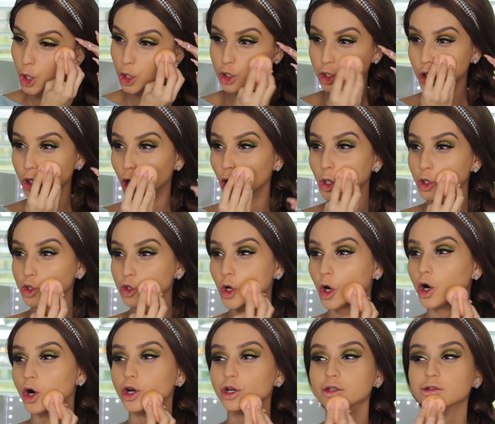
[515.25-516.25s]
It's nice,
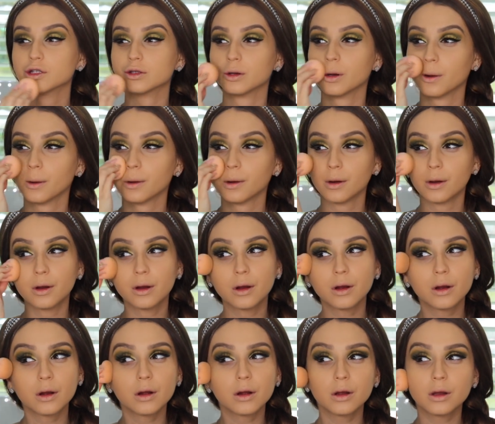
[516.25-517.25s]
guys.
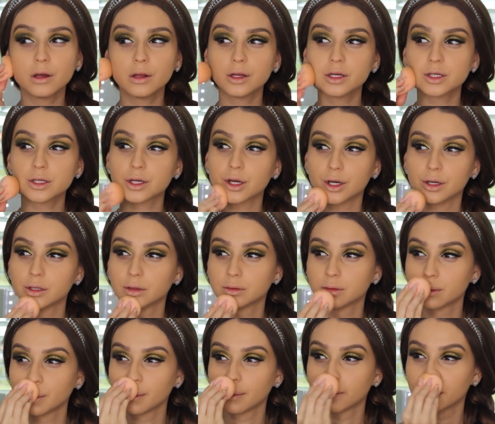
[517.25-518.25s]
It looks good.
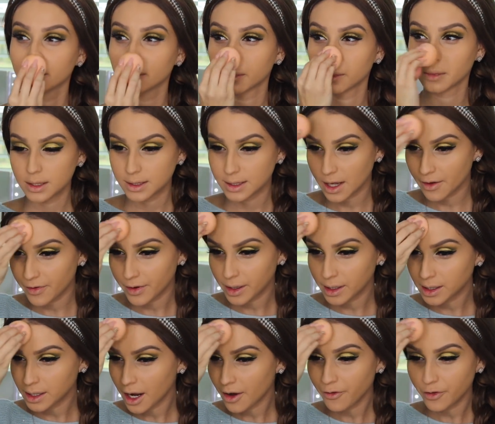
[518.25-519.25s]

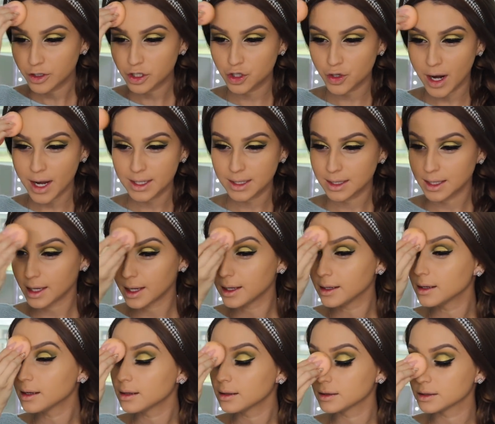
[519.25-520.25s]
Definitely not for dry
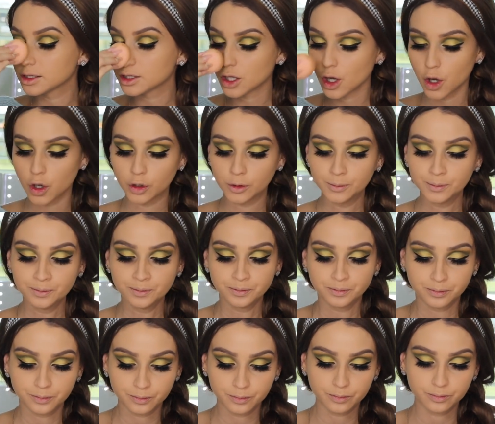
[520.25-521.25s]
skin, so
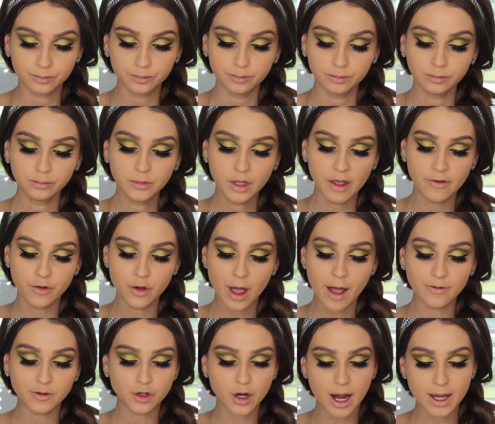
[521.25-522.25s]
if you
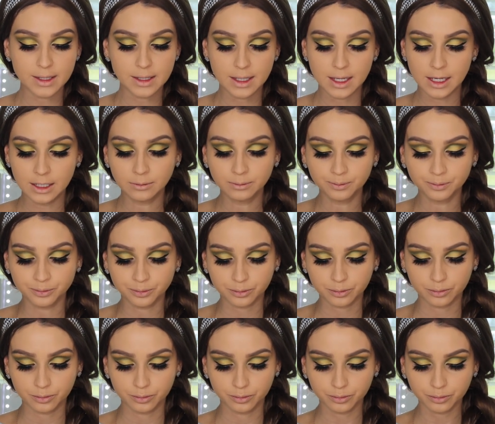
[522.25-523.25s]
have dry skin,
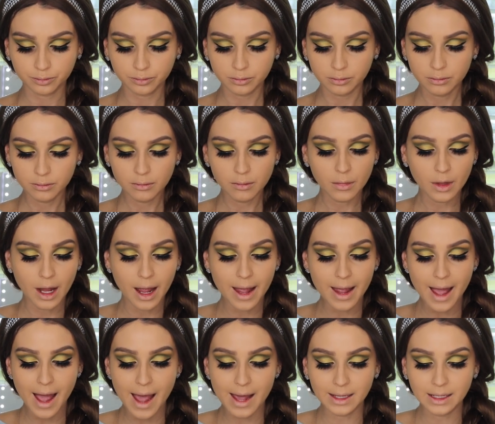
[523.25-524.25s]

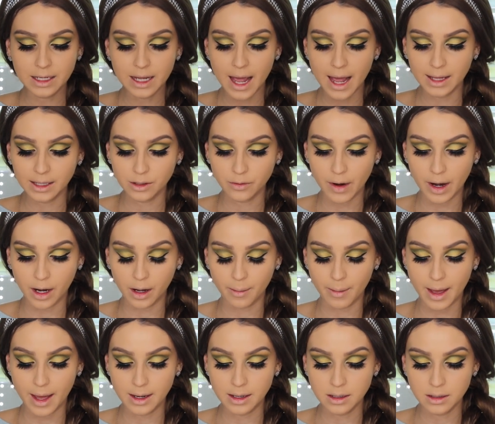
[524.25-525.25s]
I highly
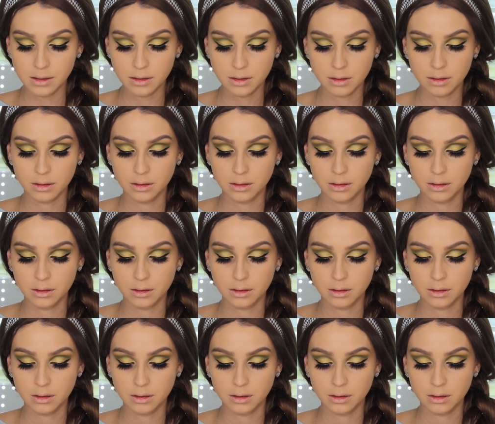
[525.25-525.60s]
recommend